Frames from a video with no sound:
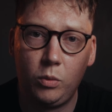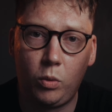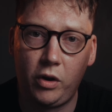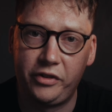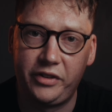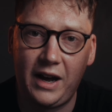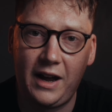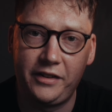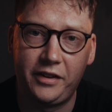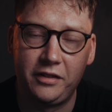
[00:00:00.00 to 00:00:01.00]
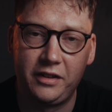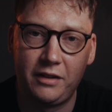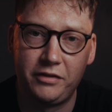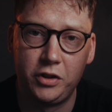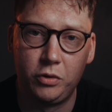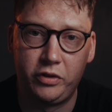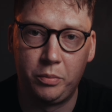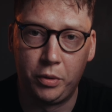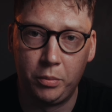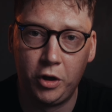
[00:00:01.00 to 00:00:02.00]
what starts as an avenue to
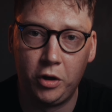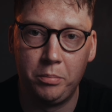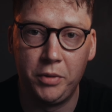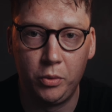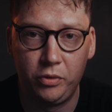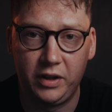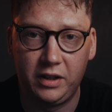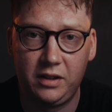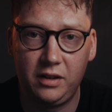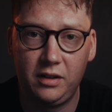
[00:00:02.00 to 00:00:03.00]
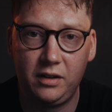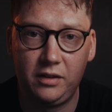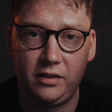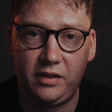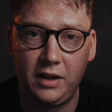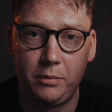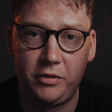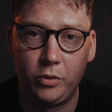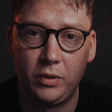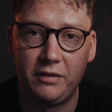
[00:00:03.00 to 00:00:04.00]
promote music
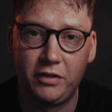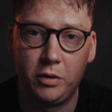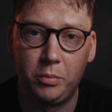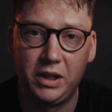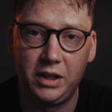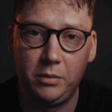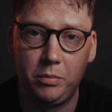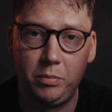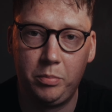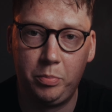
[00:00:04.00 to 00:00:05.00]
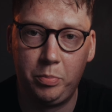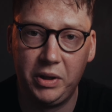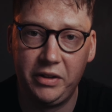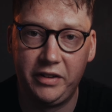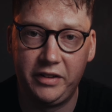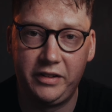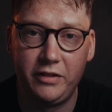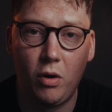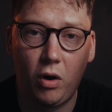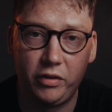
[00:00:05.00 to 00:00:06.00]
seems to inevitably build an
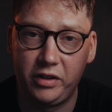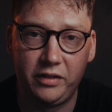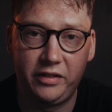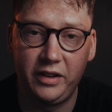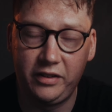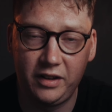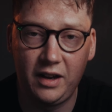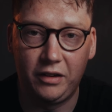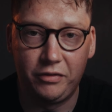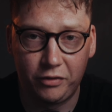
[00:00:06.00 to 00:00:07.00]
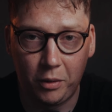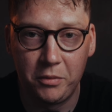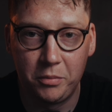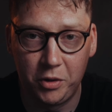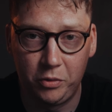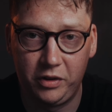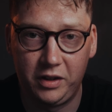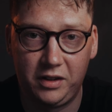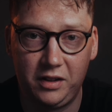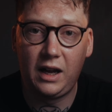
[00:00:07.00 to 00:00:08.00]
audience disconnect from the music.